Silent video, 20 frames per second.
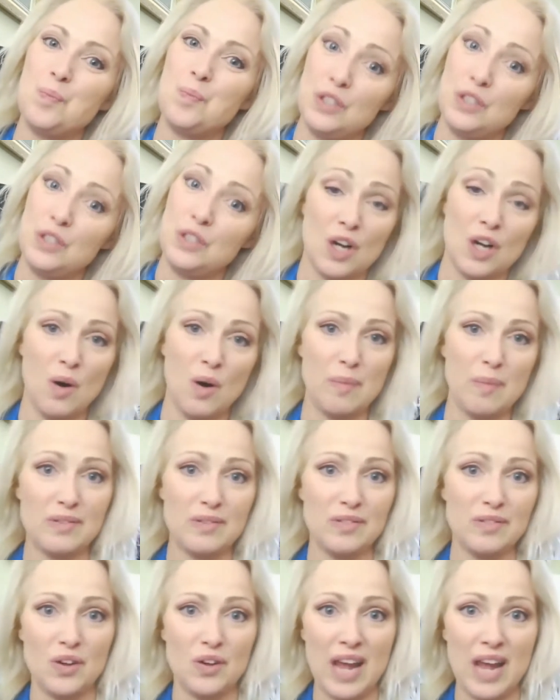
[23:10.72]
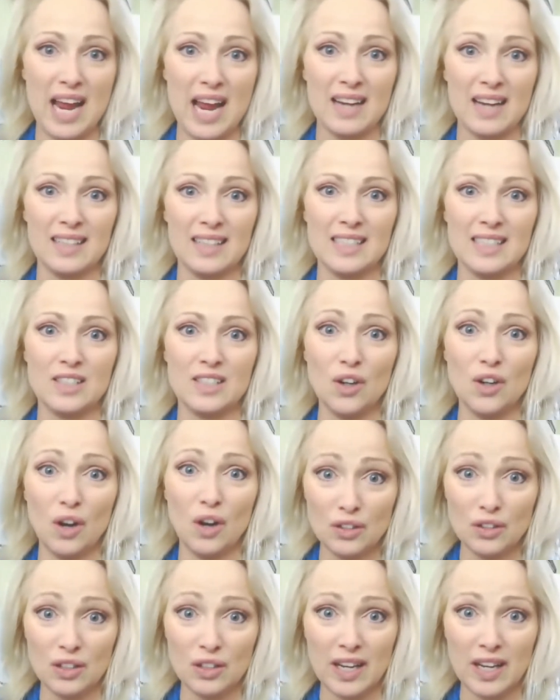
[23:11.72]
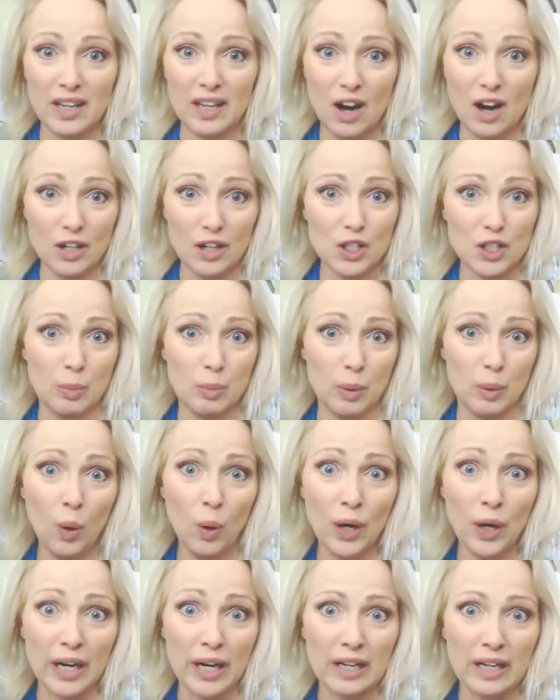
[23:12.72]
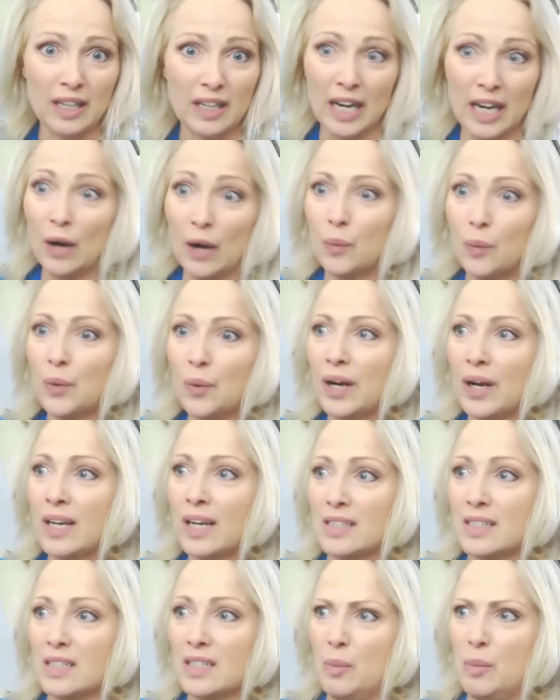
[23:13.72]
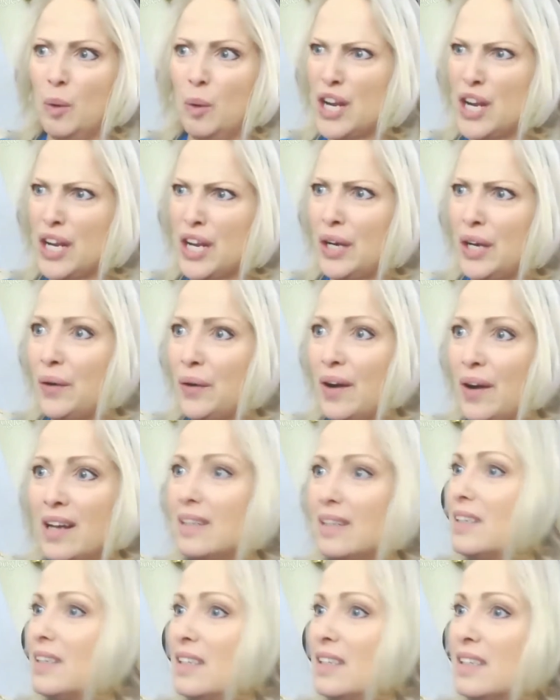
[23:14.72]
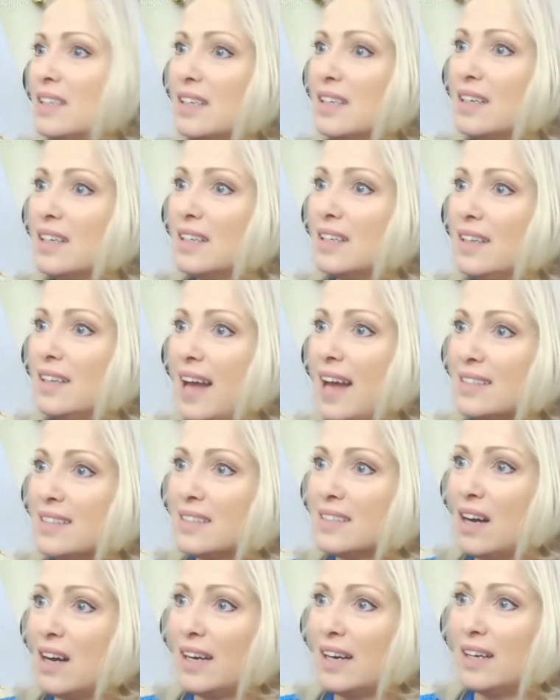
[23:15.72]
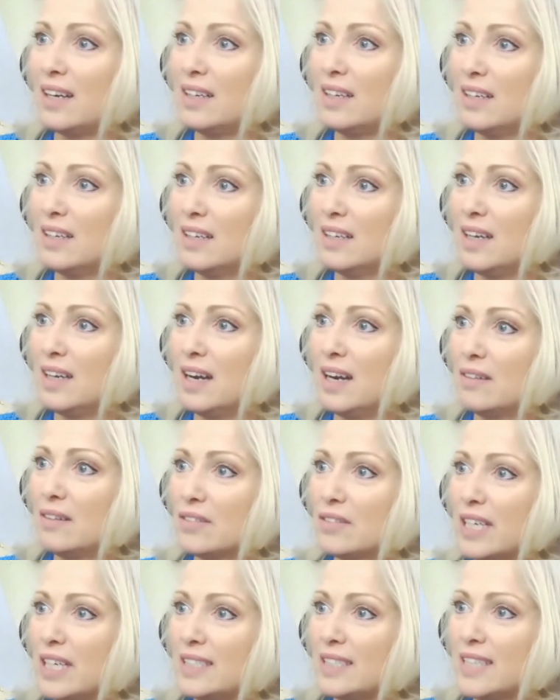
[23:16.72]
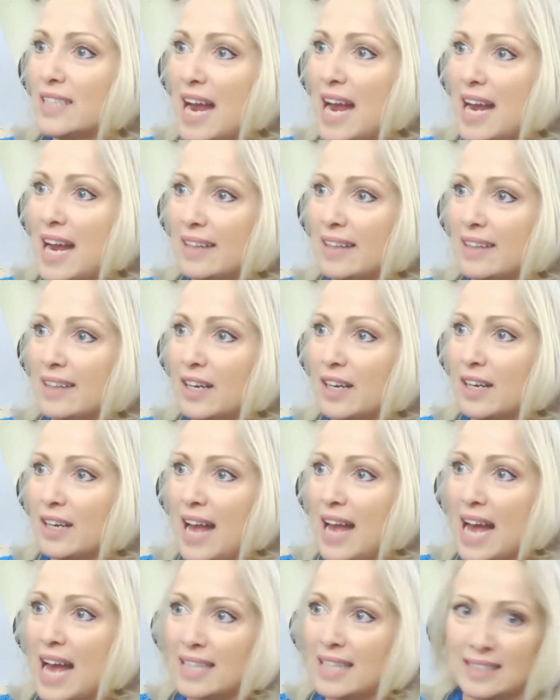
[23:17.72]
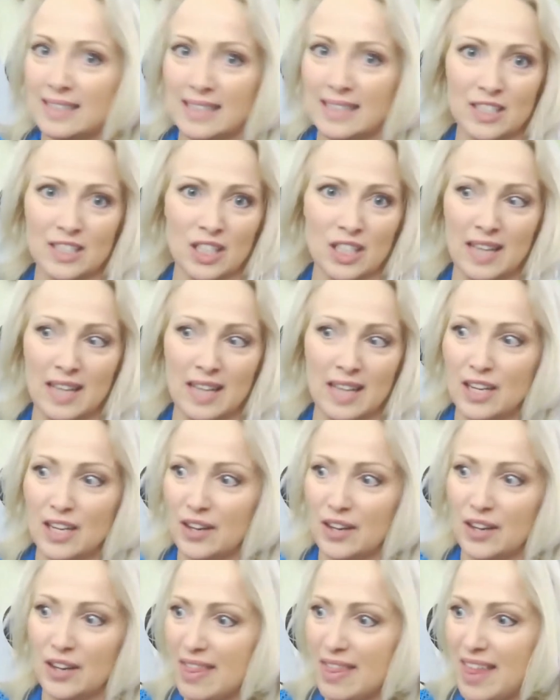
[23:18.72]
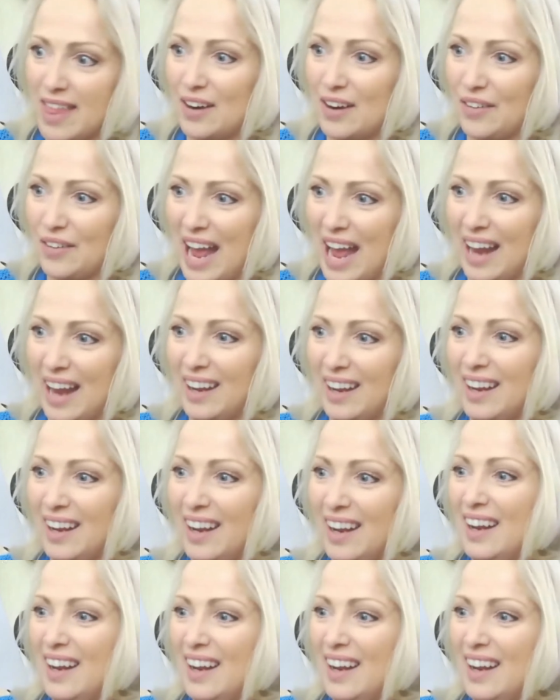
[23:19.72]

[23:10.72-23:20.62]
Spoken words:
you show up if you can, because you also get our support. We're going to support you, and that's not every day at the gas station that you get that, okay?